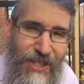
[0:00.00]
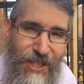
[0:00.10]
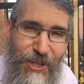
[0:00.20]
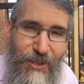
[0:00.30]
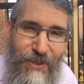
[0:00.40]

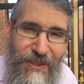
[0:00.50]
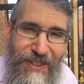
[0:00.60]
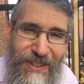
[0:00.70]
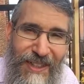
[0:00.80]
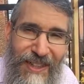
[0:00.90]
see you
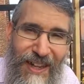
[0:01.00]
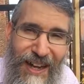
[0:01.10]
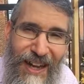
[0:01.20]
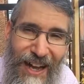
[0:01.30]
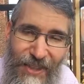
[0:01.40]

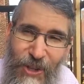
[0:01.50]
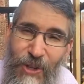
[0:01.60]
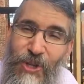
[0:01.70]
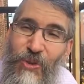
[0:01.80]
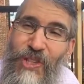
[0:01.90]
on the
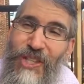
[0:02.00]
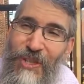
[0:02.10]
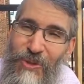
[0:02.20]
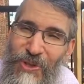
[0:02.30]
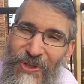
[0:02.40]
Costa Rica
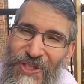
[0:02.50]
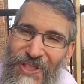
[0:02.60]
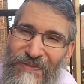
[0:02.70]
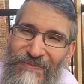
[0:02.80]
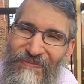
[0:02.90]
cruise.